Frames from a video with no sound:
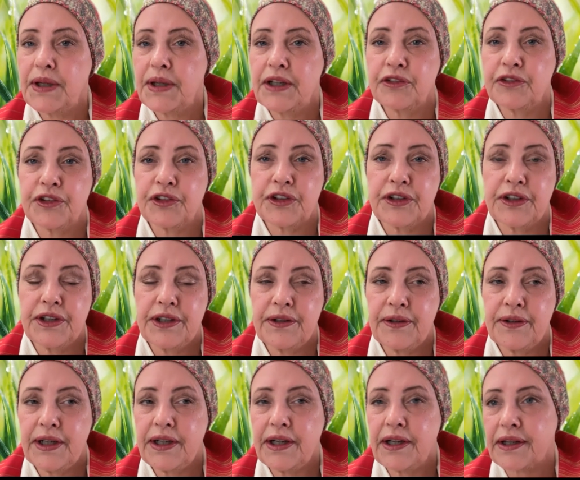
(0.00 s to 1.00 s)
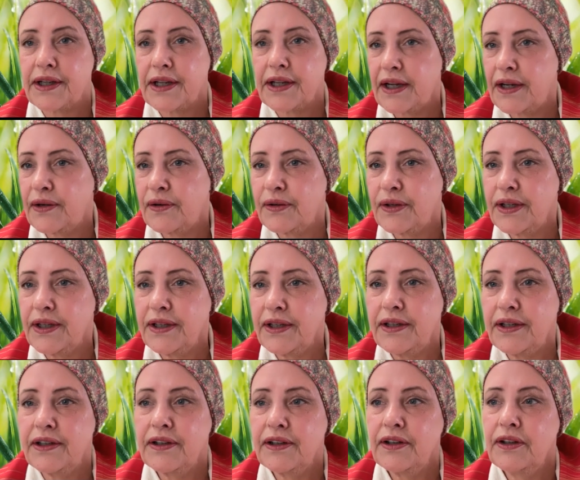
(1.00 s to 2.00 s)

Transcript: engineering, accounting,